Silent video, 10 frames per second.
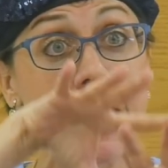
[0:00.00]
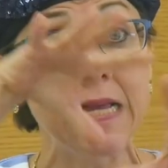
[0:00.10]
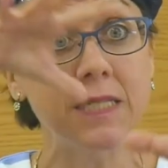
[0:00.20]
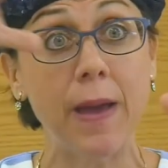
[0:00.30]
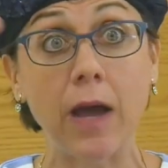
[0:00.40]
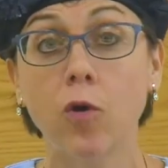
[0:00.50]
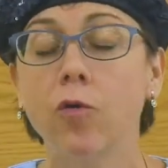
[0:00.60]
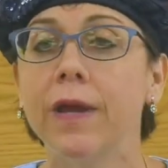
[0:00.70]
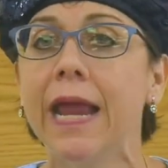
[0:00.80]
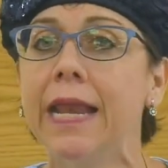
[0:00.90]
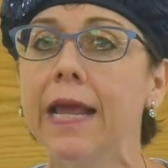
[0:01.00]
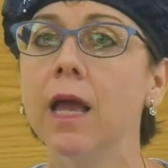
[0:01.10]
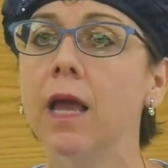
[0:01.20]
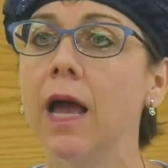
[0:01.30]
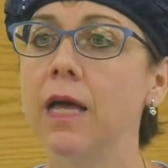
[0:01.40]
It's about creating
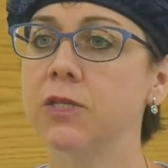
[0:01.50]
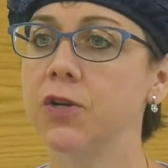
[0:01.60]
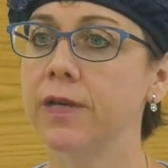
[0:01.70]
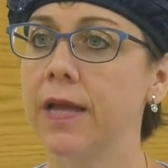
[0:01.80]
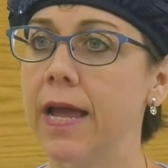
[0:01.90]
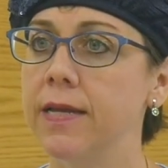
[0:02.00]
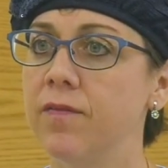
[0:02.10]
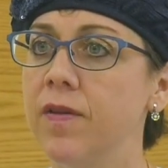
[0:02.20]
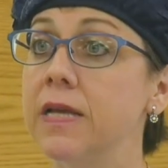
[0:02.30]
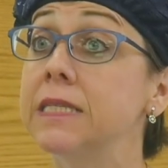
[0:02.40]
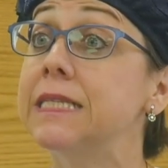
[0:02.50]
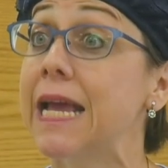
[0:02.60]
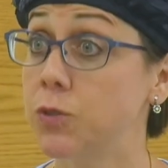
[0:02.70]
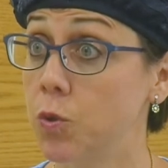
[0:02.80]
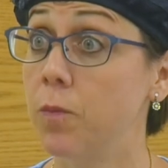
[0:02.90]
a certain kind of
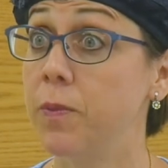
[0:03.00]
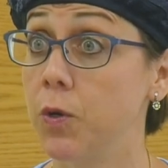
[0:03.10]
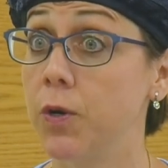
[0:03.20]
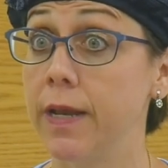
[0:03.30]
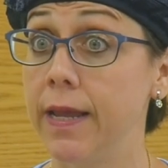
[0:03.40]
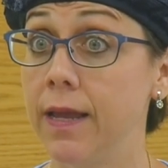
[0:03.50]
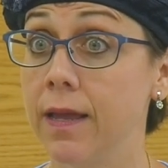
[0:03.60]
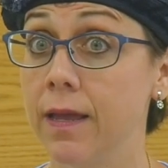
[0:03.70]
sexual purity.